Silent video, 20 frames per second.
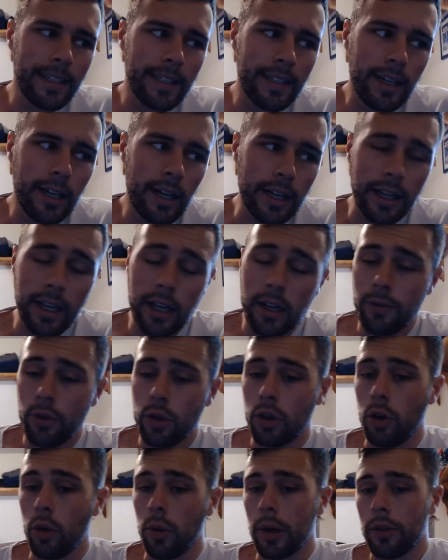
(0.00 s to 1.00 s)
Again, if you're
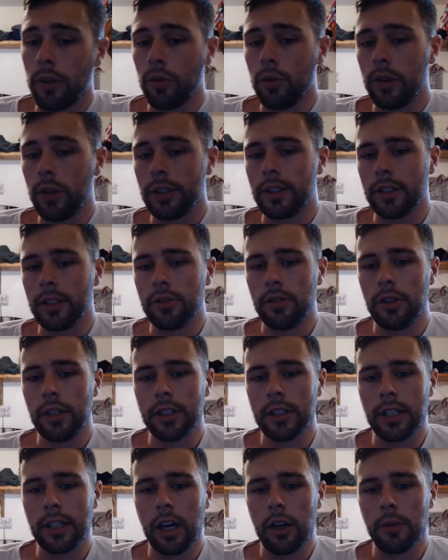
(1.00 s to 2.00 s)
going through listening to the
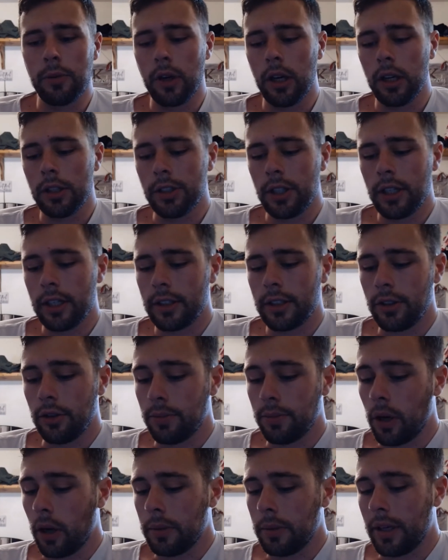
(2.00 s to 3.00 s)
entire project, you're
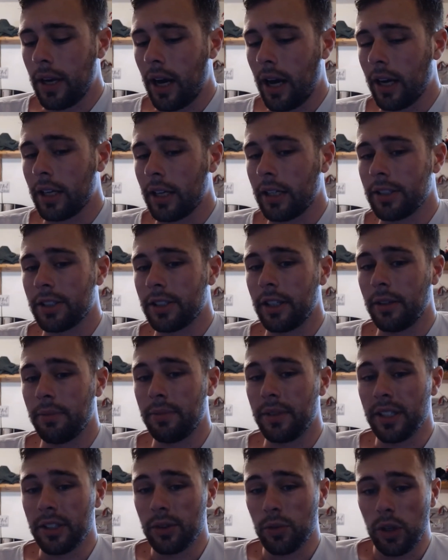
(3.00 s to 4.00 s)
probably not going to skip
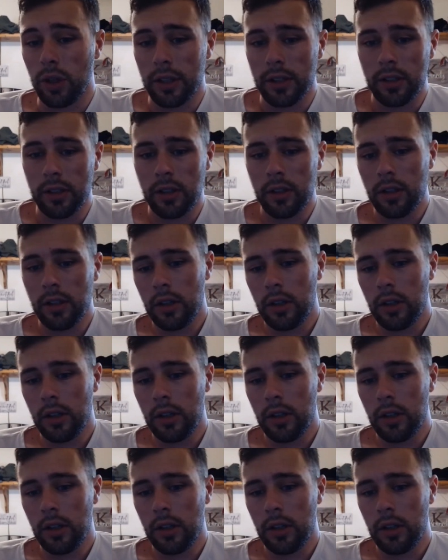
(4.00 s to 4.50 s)
this one.